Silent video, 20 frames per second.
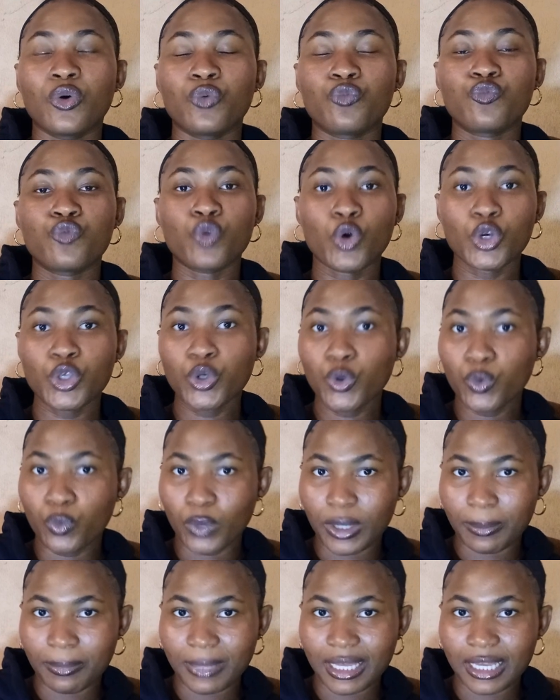royal
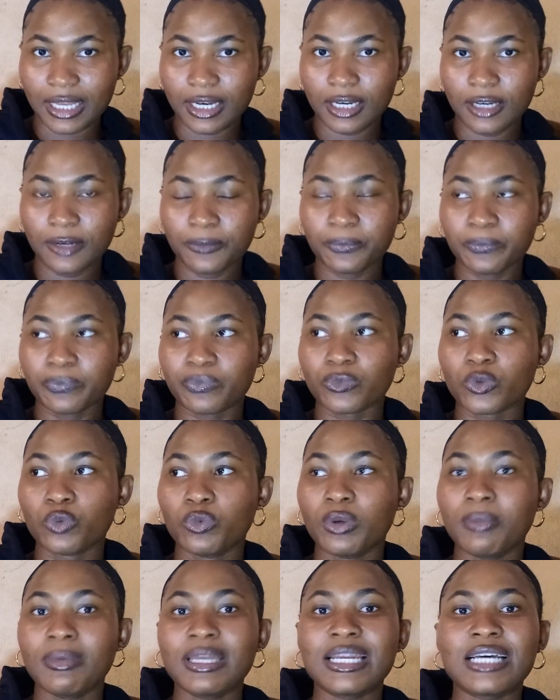women
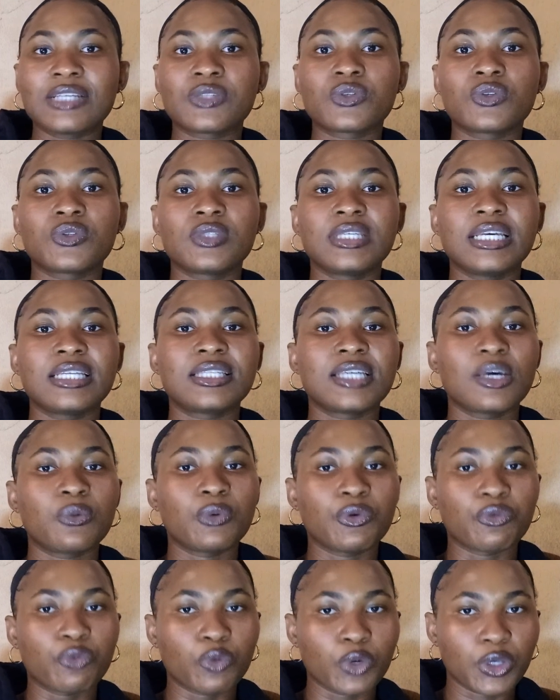associated
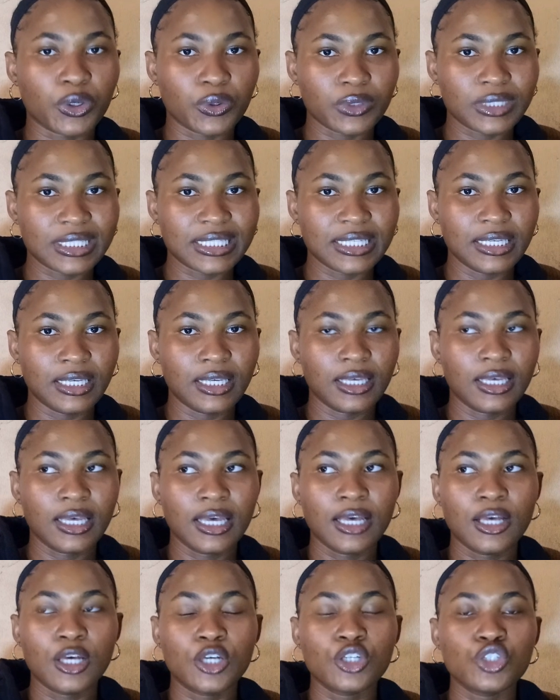with royalty,
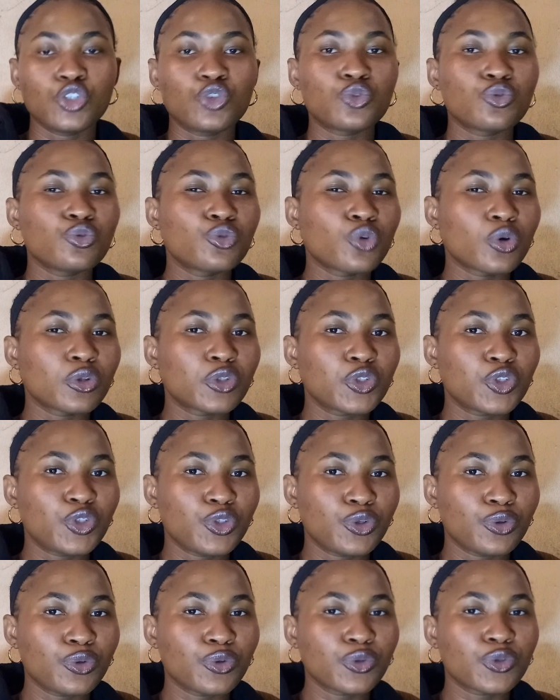do not
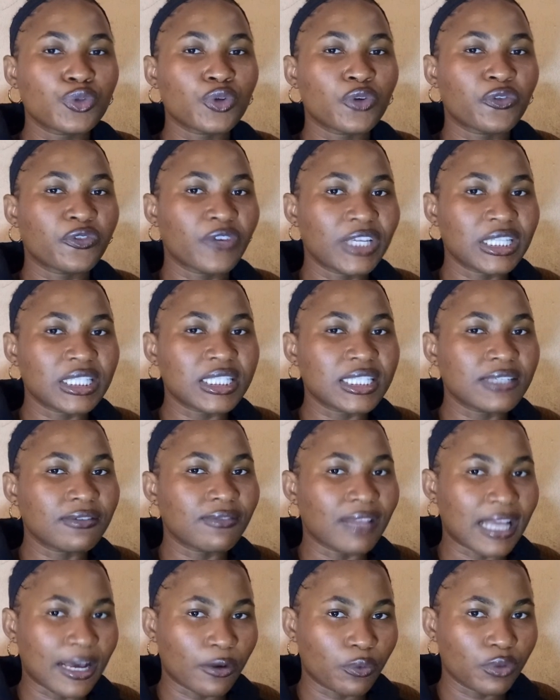use offensive
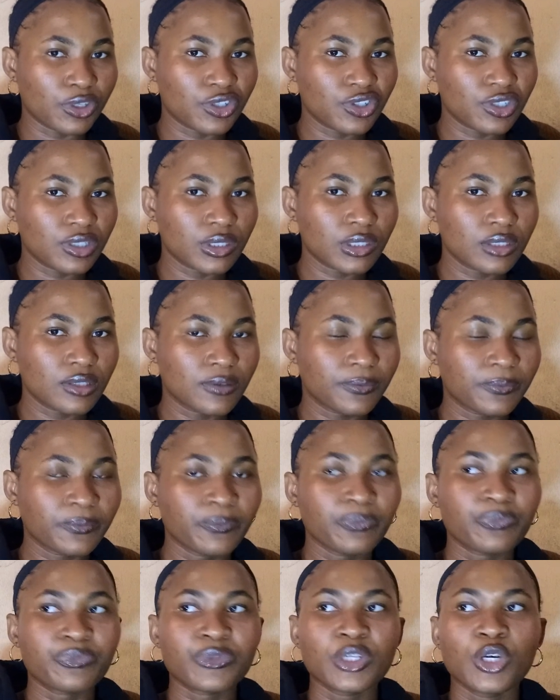languages.
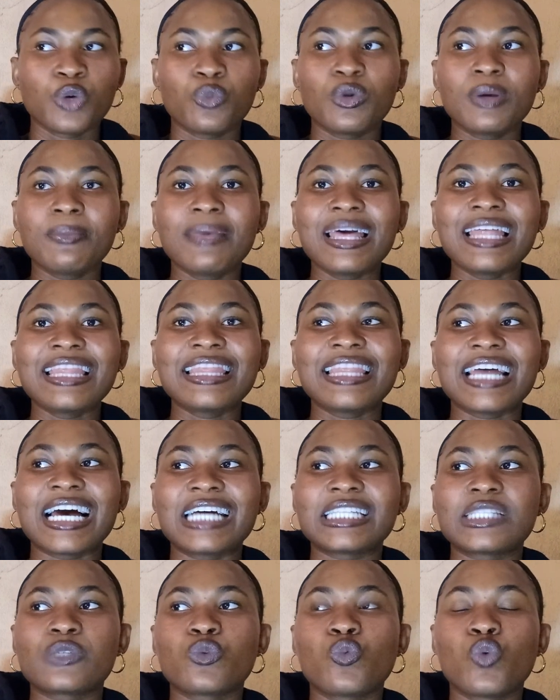Women
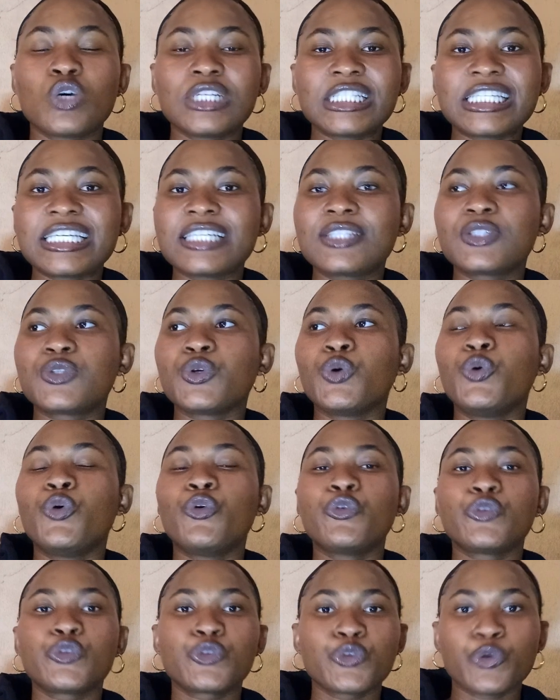that wanted to
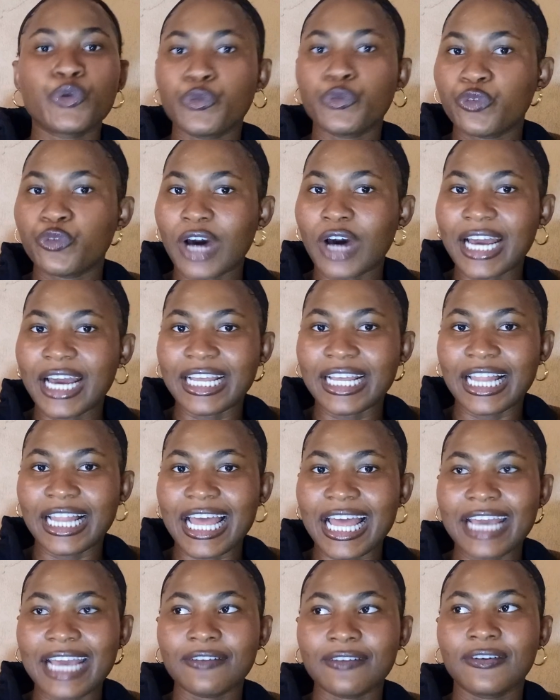go so far in
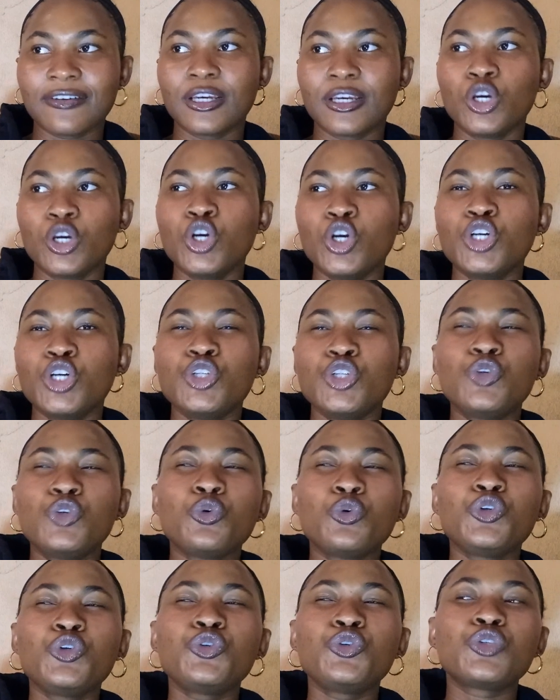life
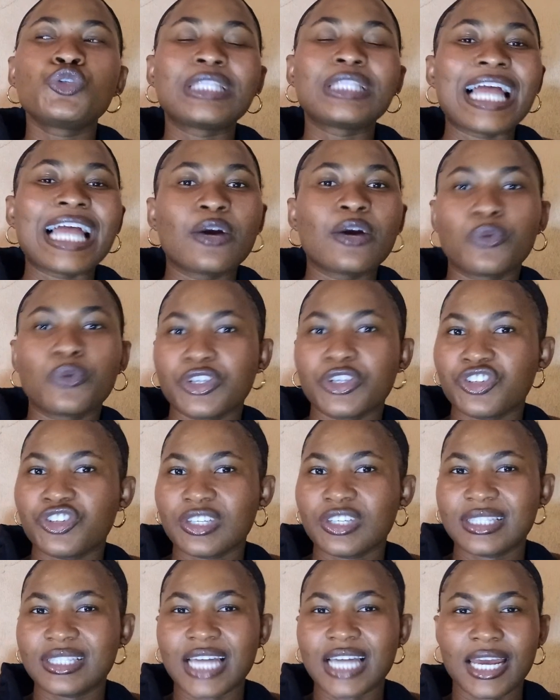don't use
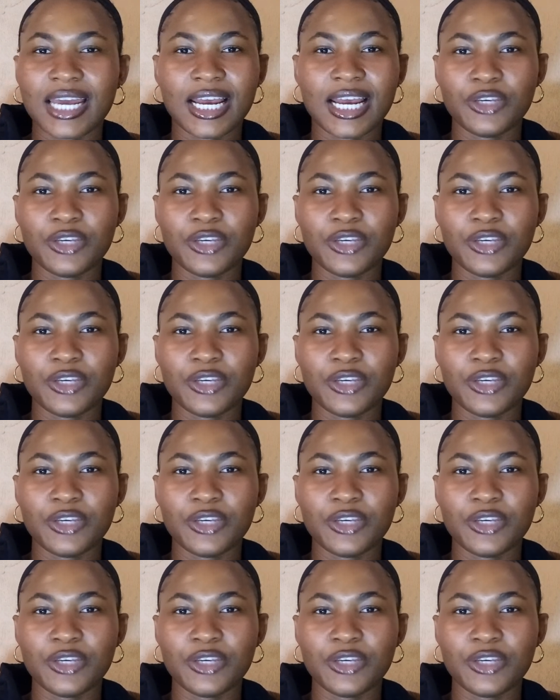languages that